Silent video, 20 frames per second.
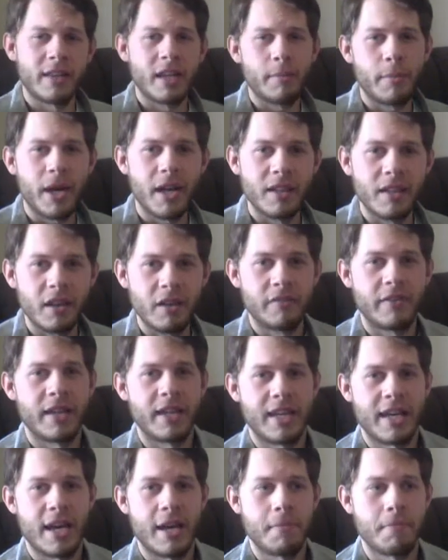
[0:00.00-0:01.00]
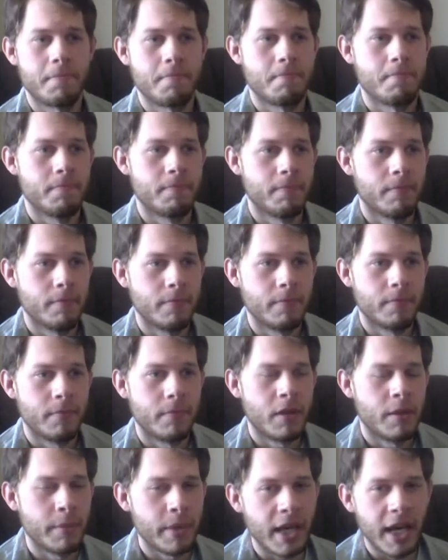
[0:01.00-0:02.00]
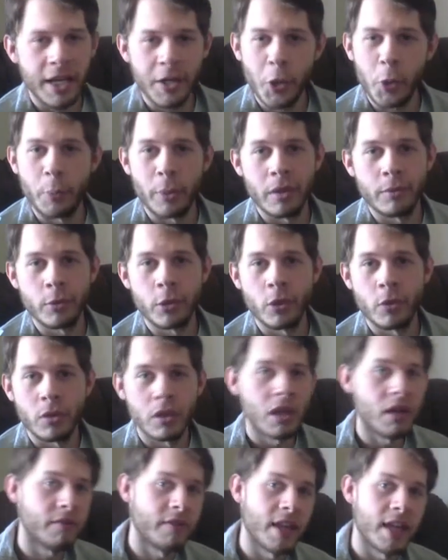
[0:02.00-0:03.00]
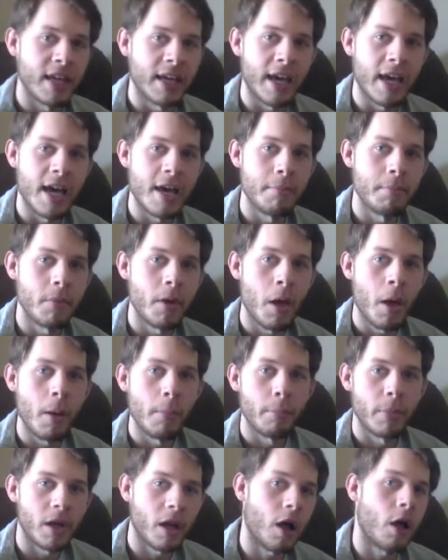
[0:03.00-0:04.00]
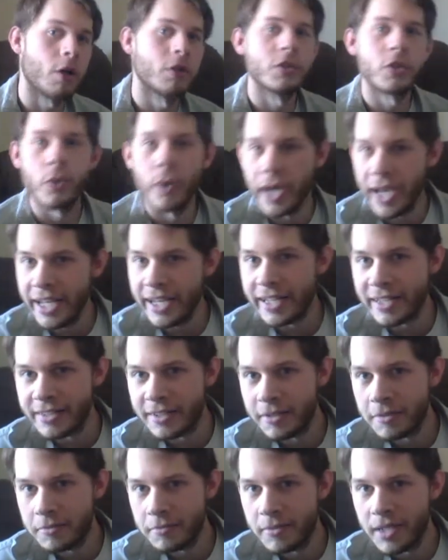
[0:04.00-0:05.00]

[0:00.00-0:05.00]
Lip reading: They might love that game. I mean, I know people who love that game but also hate it